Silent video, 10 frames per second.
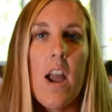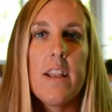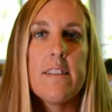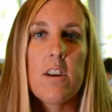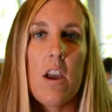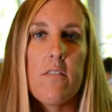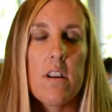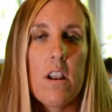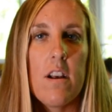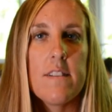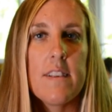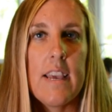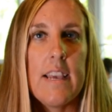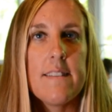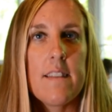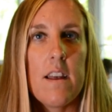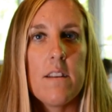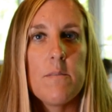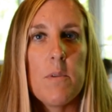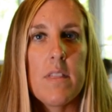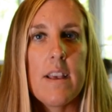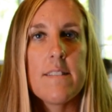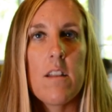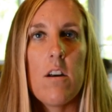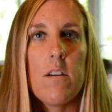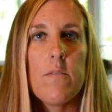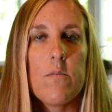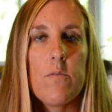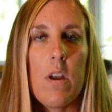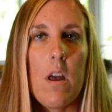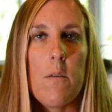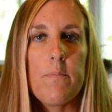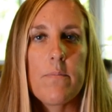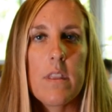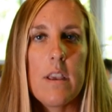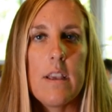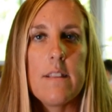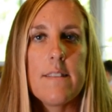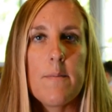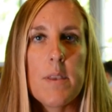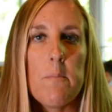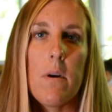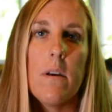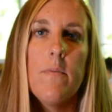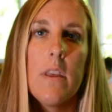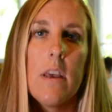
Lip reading: I only took over the class at Easter, but they start in September.